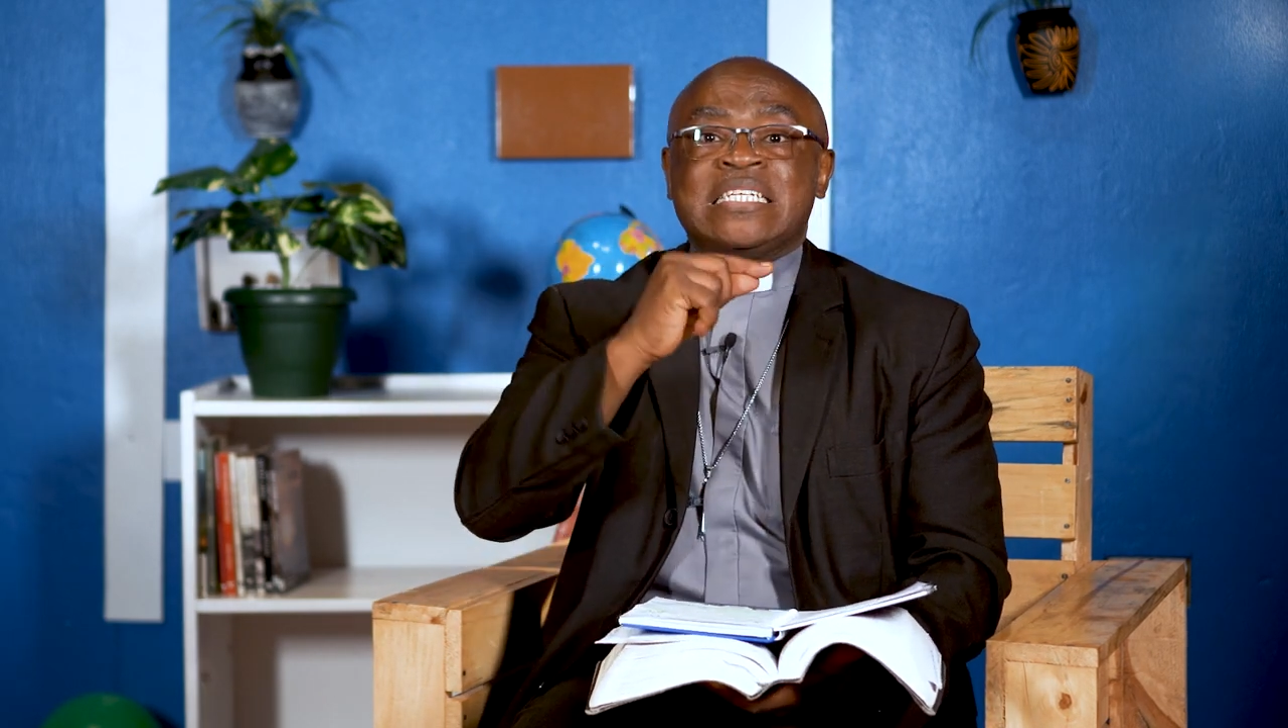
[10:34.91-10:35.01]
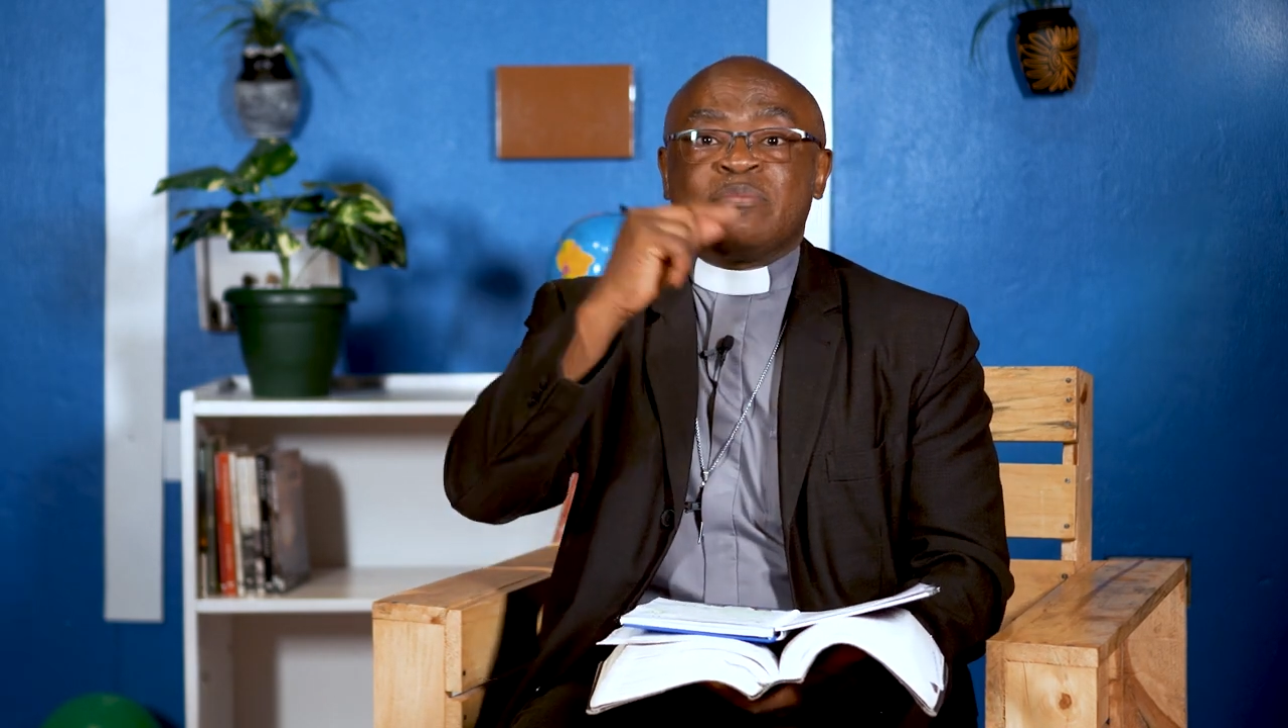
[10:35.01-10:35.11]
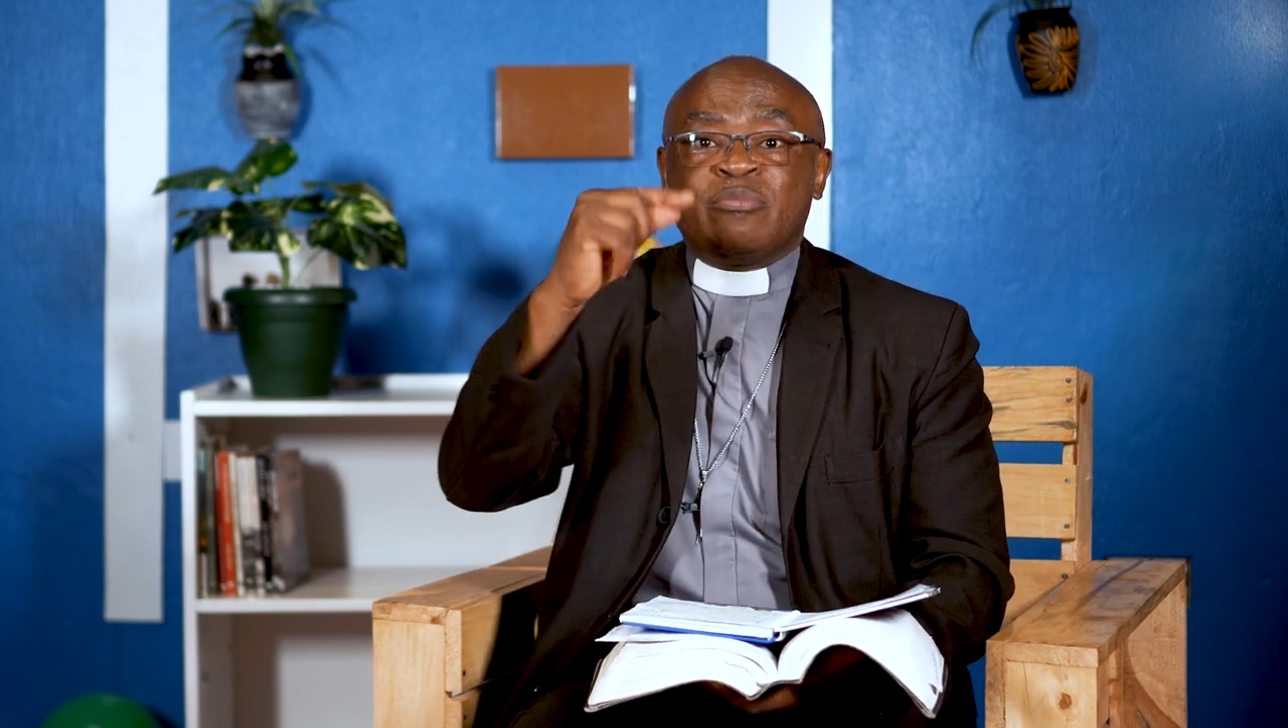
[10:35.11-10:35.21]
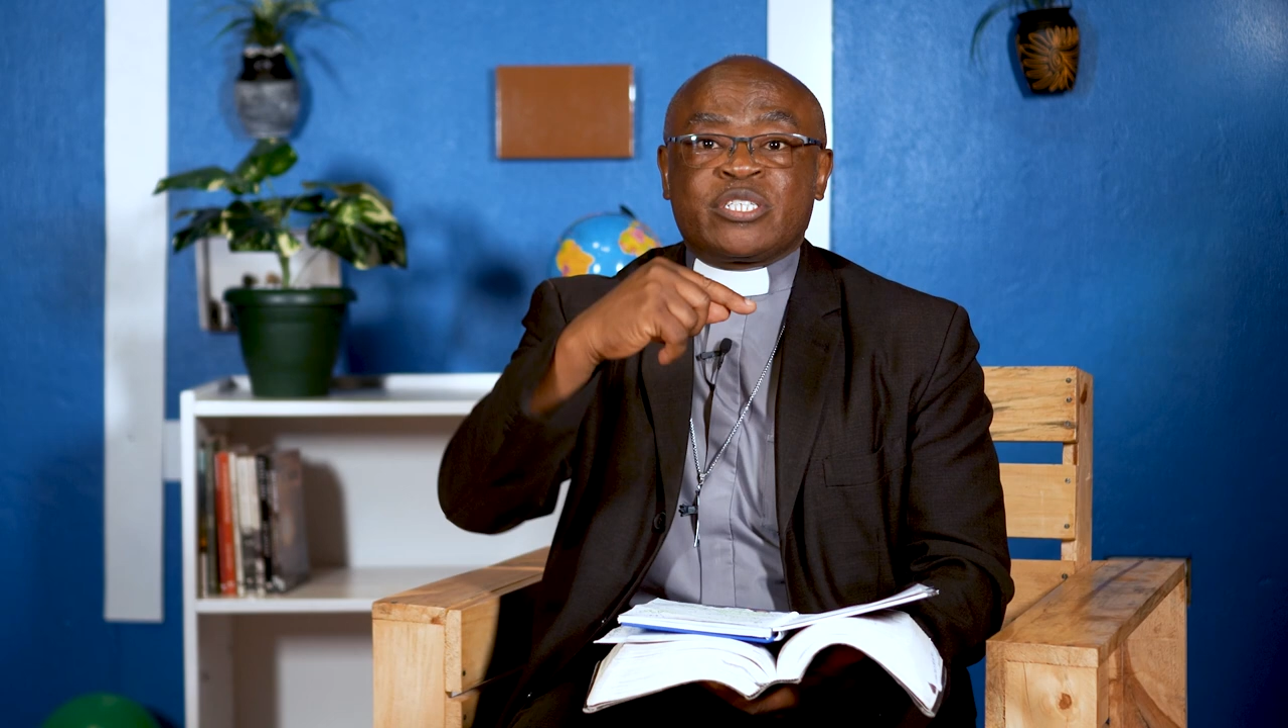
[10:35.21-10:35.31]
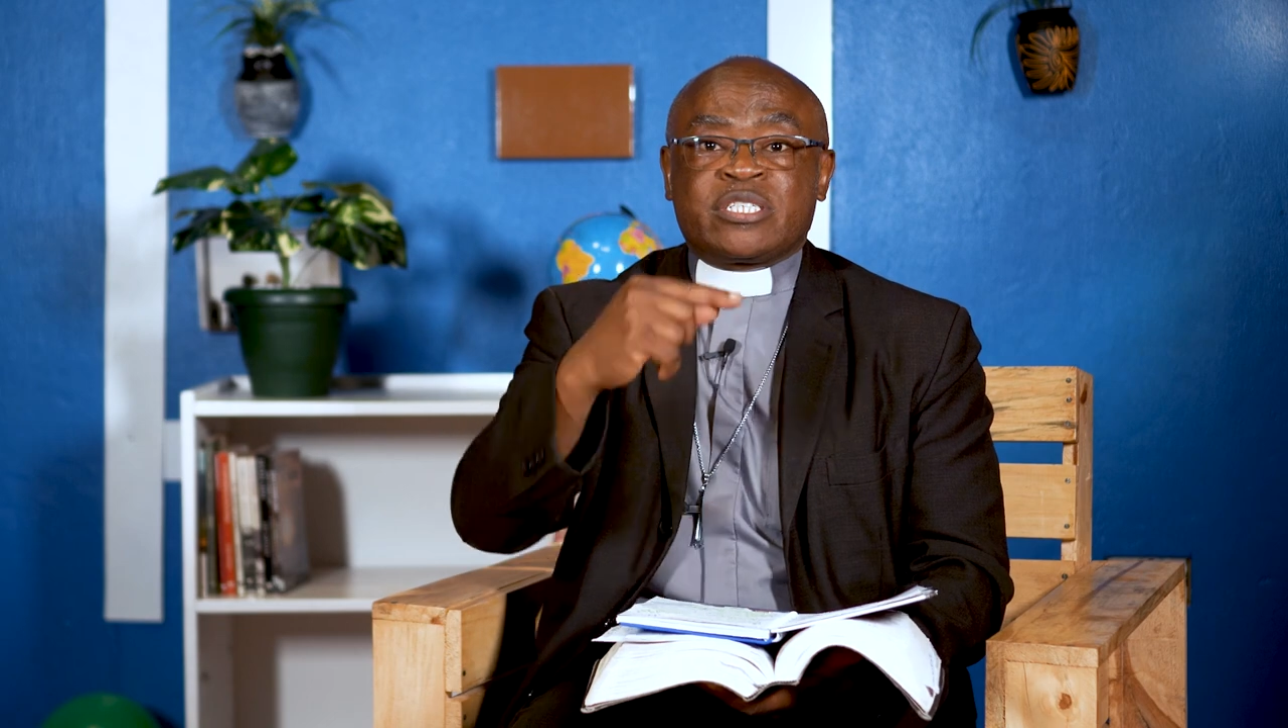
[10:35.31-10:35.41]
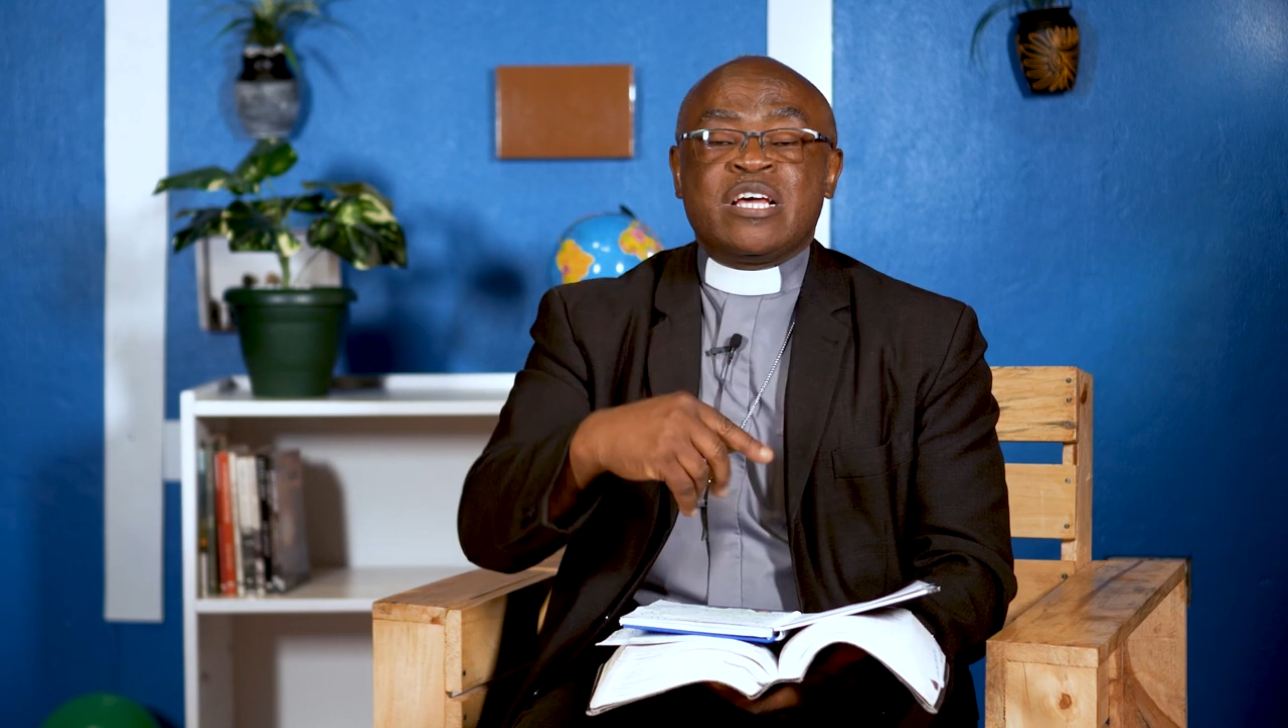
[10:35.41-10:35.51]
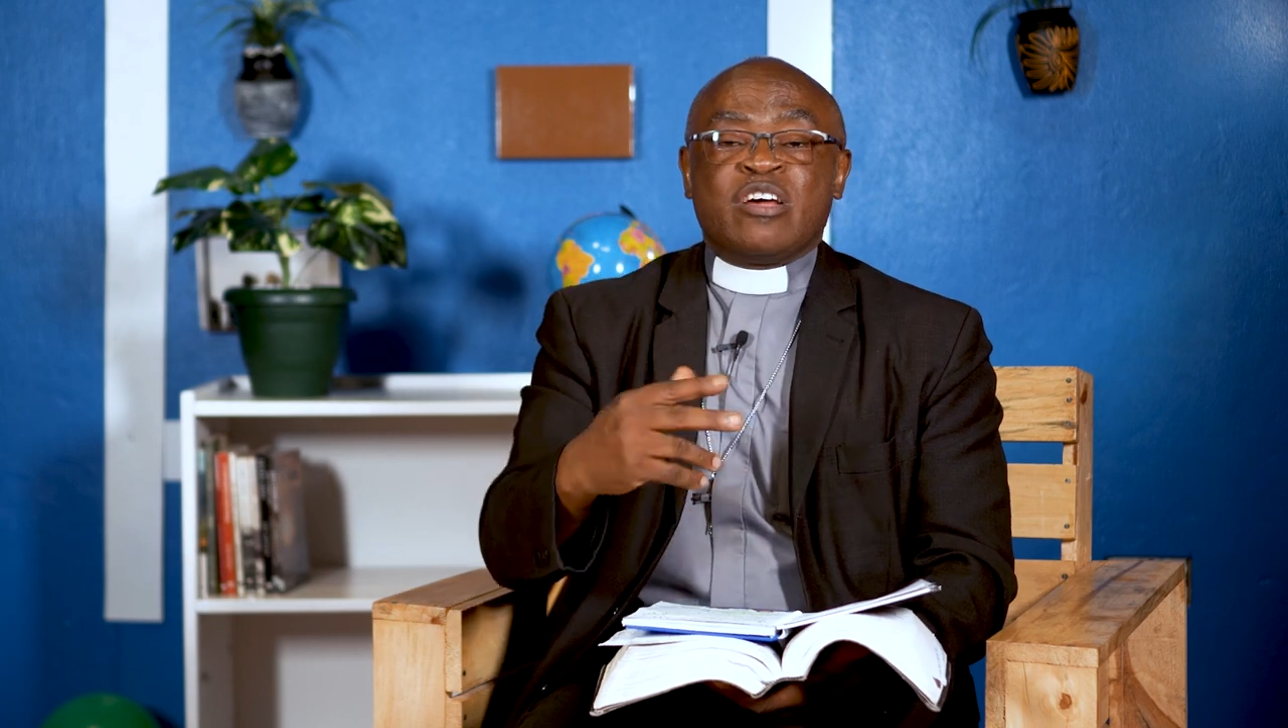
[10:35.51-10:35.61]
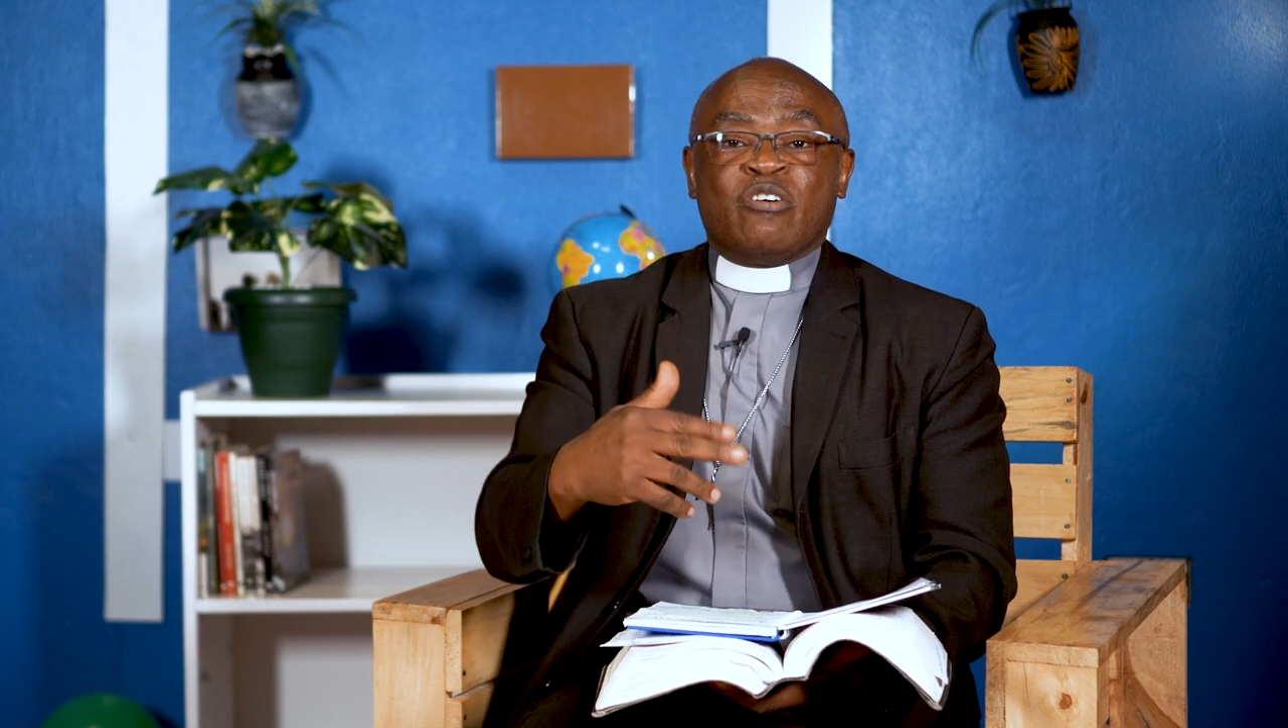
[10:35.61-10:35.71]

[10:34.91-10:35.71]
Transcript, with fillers: it most